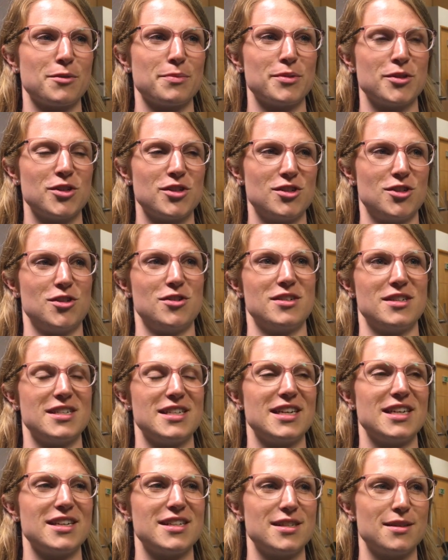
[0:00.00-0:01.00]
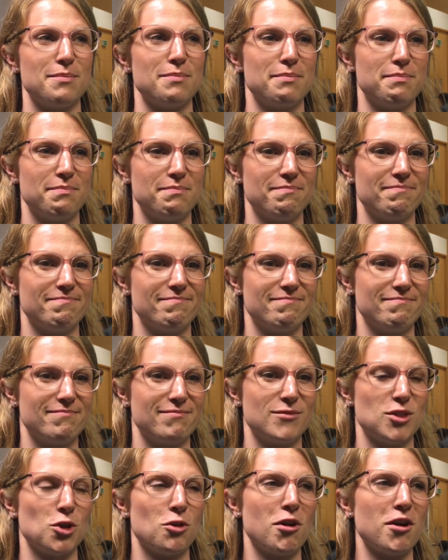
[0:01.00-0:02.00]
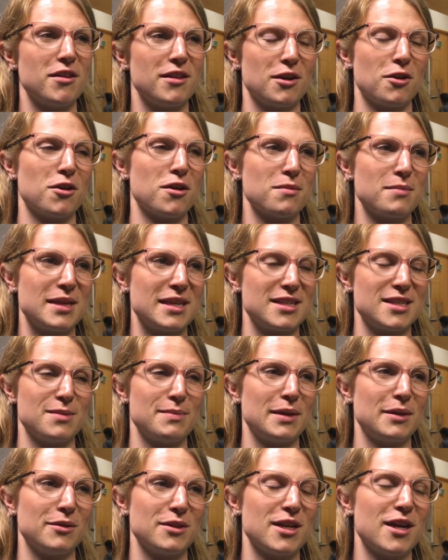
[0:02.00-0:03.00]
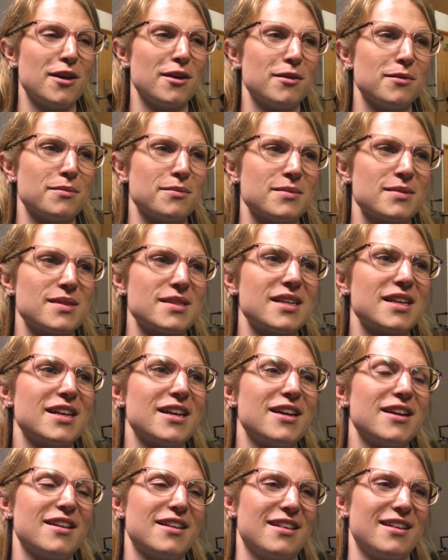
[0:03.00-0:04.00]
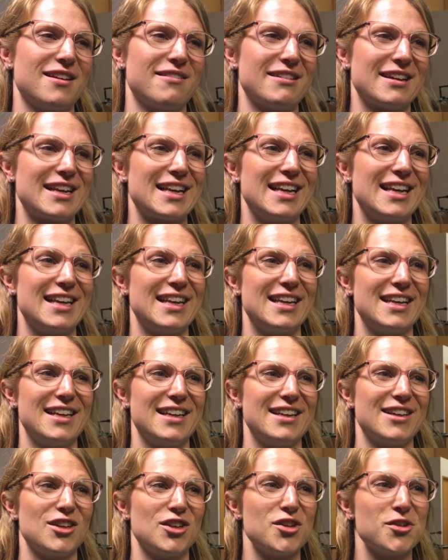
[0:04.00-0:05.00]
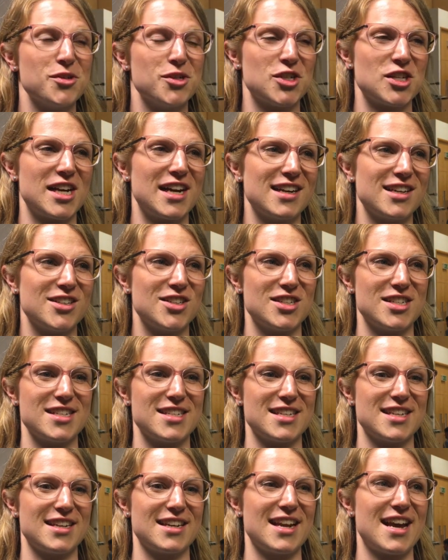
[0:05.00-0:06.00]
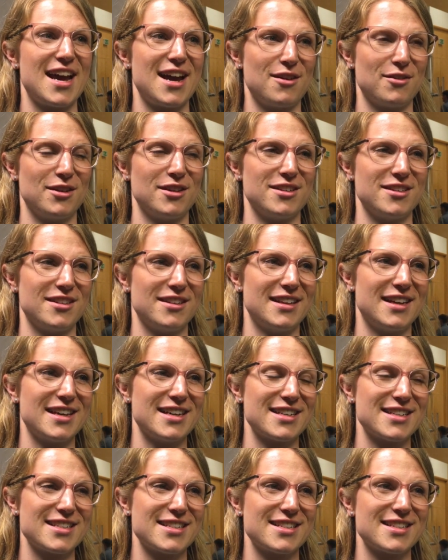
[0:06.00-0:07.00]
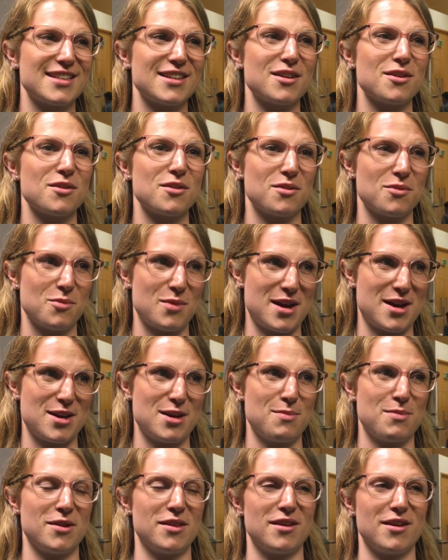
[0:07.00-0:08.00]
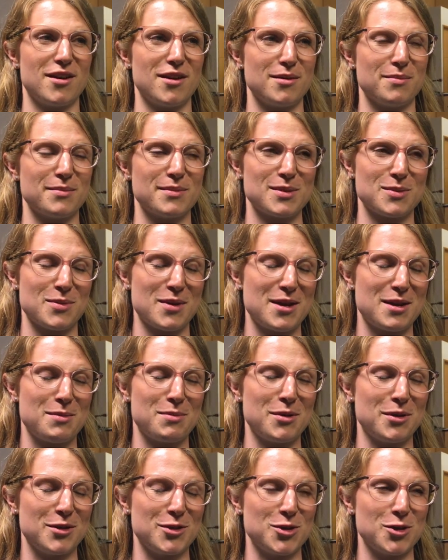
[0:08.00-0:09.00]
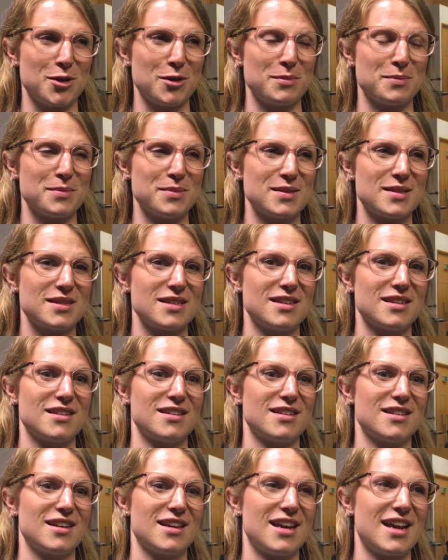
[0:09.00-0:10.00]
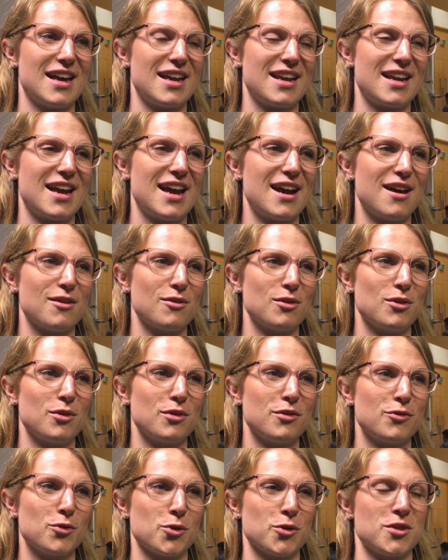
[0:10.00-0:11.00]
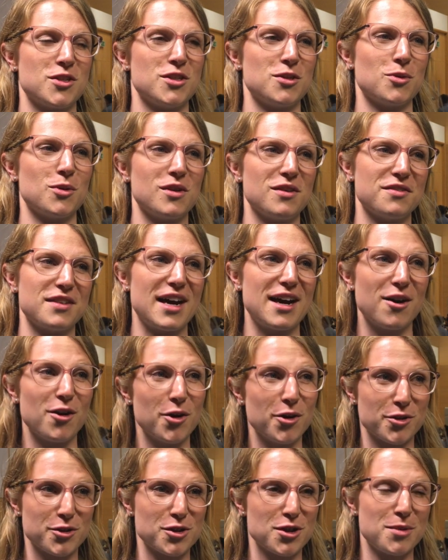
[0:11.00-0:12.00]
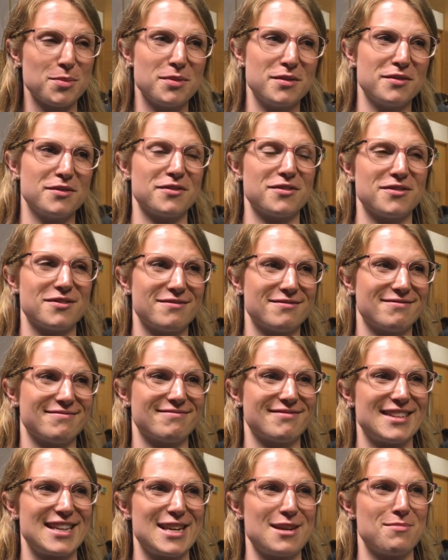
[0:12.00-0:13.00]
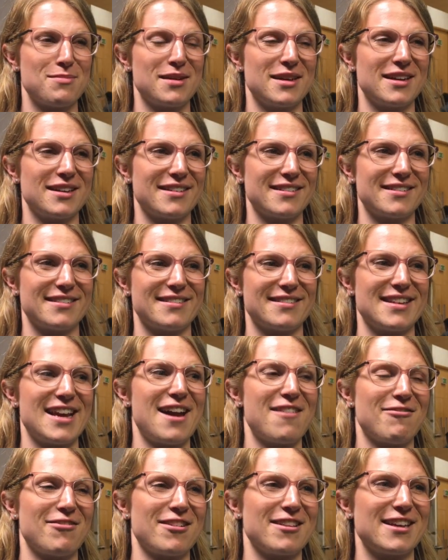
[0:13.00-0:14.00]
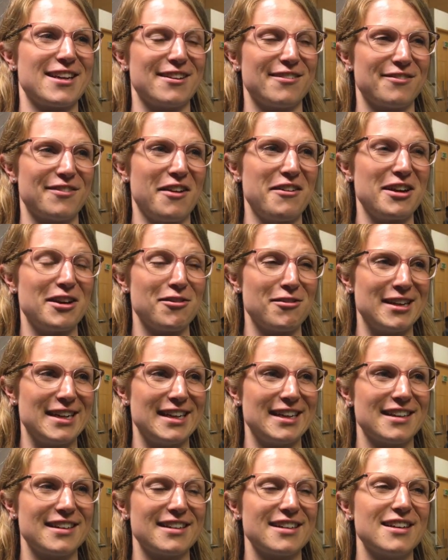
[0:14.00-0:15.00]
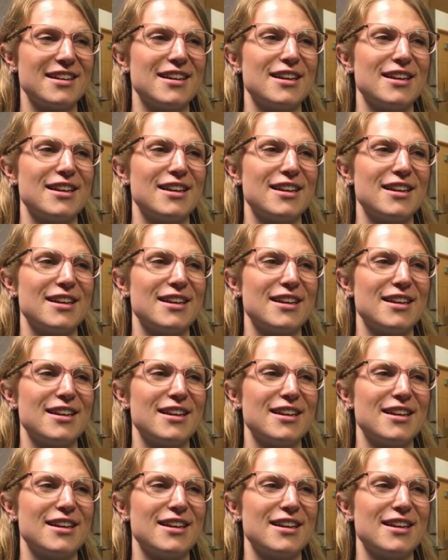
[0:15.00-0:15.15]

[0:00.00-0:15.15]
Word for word: opportunity to to grow the economy and to build homes. There are clearly huge challenges in how you do that, where you put the homes, where you put the jobs, and how you afford to do all of that on top of keeping everything very green.